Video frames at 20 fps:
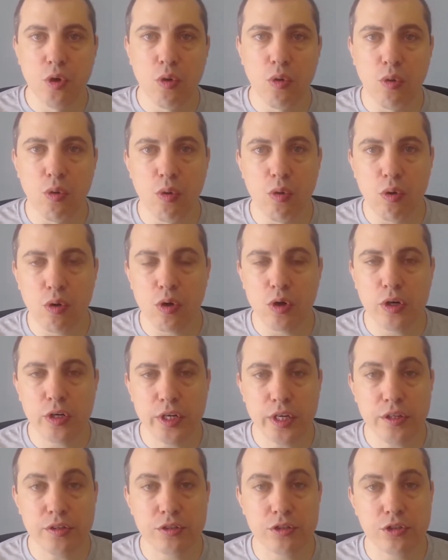or
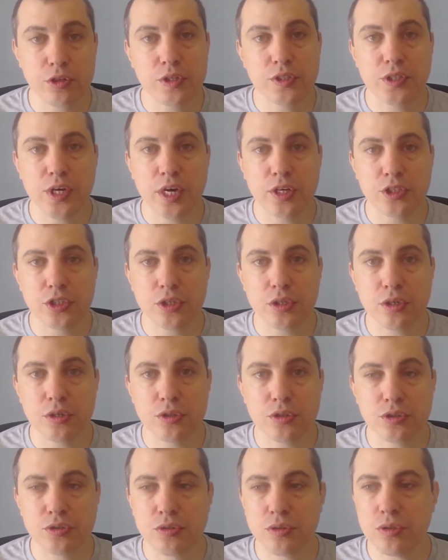neither transaction
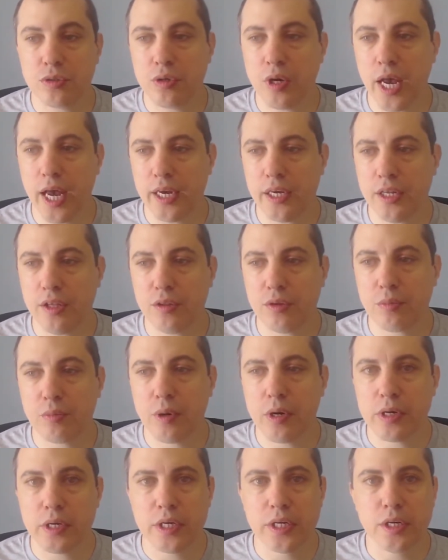goes through, and neither
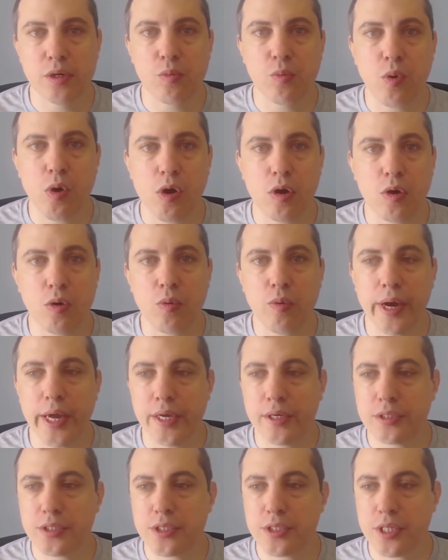party can walk
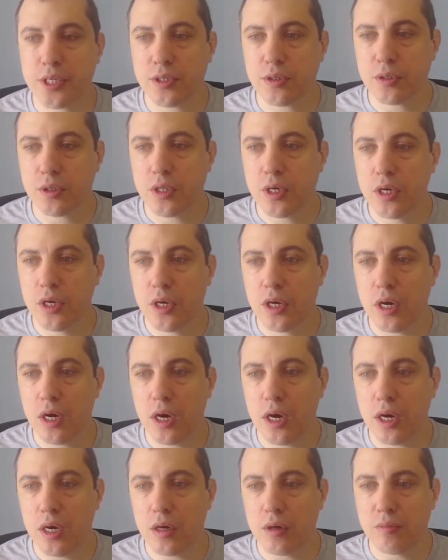away and steal
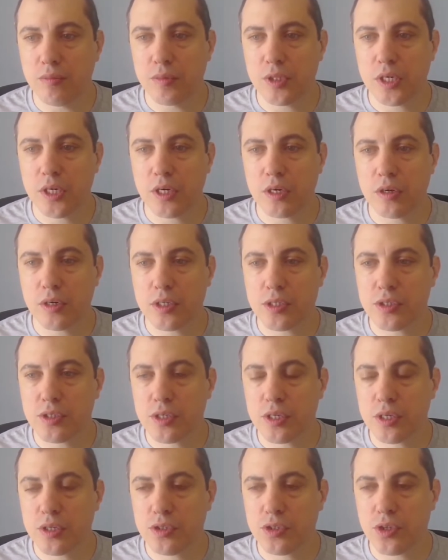the
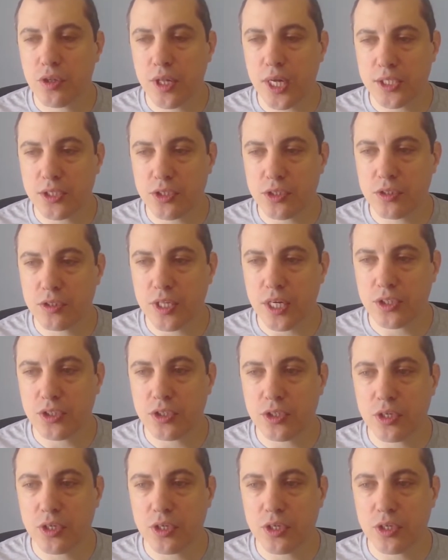currency. So that's